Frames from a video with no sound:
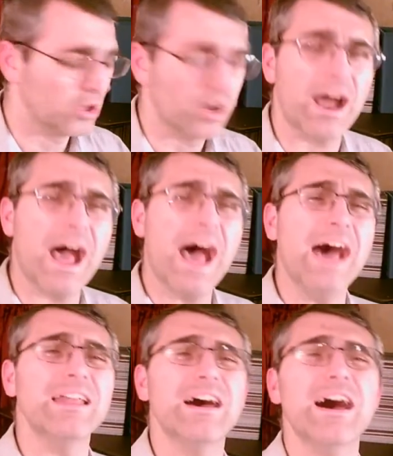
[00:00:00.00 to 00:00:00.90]
I
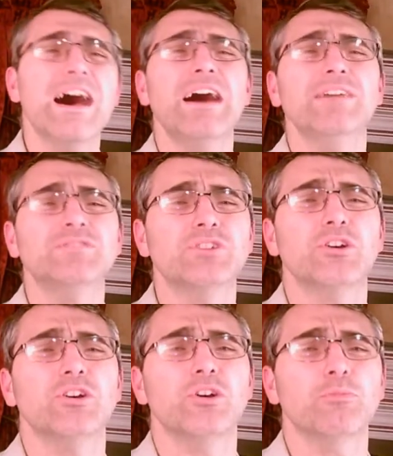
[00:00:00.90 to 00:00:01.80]
love
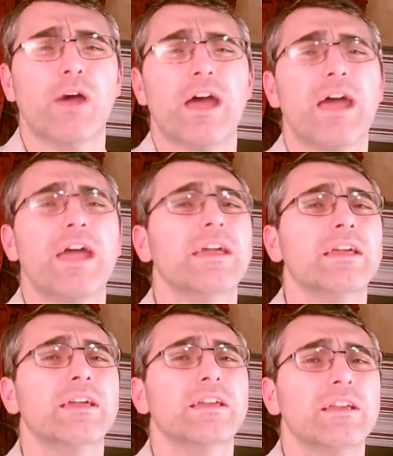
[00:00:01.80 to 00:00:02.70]
to
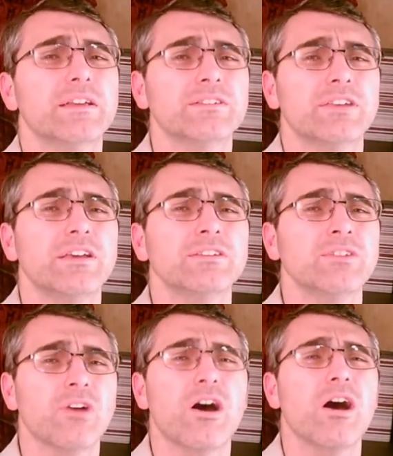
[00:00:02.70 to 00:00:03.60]
praise His
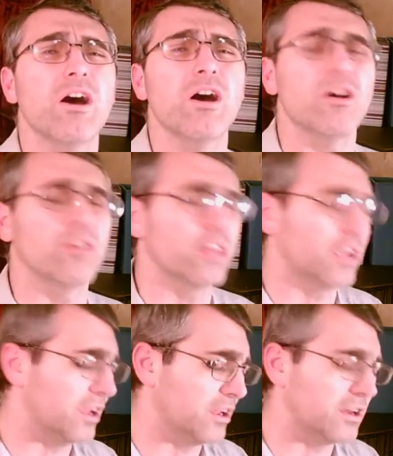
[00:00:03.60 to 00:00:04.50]

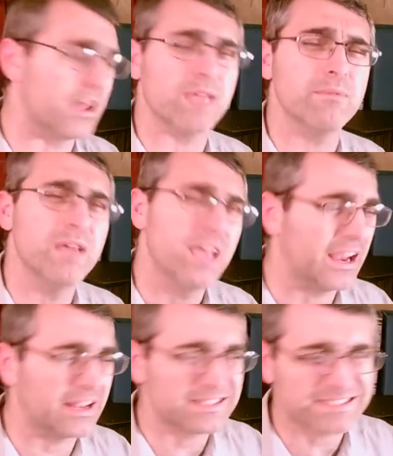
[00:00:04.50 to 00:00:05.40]
holy name.
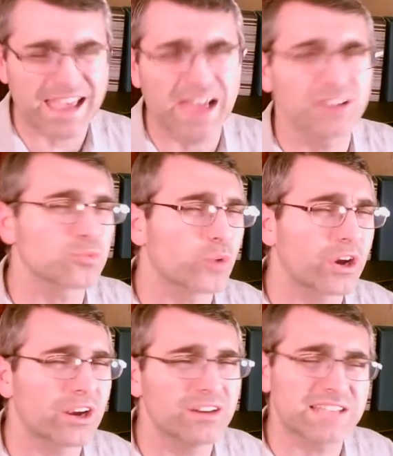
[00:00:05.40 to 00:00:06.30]
And it sounds
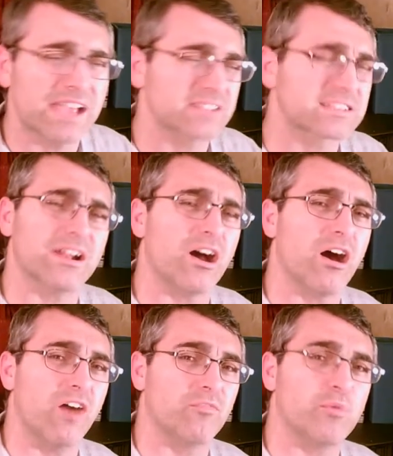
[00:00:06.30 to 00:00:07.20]
weird and sounds kind of
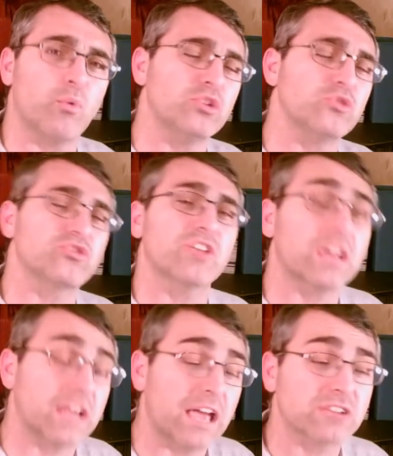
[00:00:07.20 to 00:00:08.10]
off, but when you sing
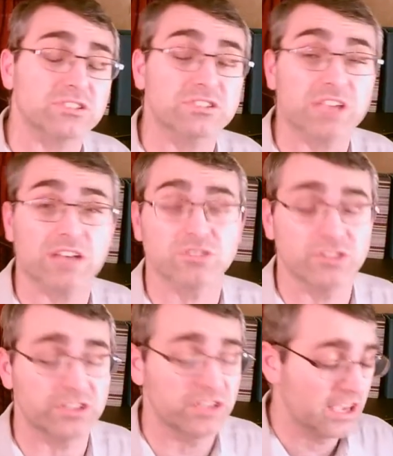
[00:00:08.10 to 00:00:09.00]
it actually sounds
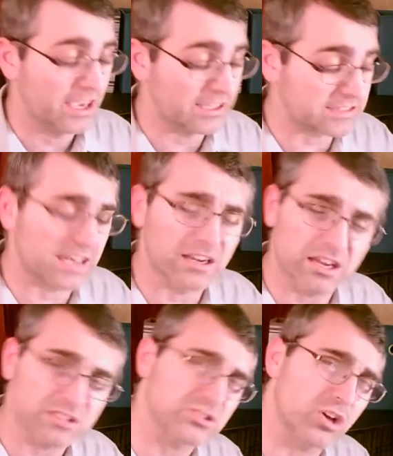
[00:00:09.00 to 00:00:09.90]
good. It's got a lot
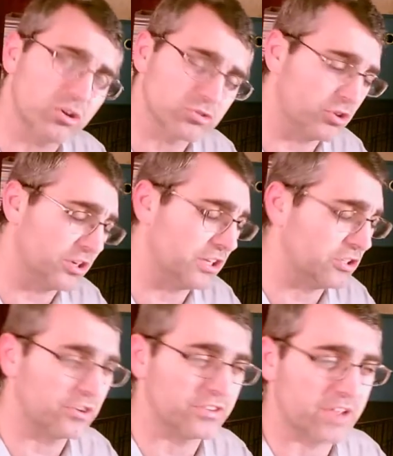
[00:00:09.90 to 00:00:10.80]
of soul to it in
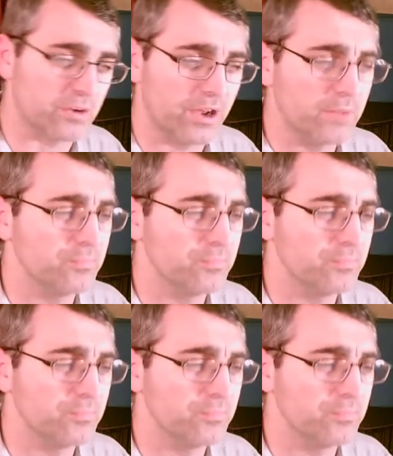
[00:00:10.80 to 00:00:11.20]
doing it that way.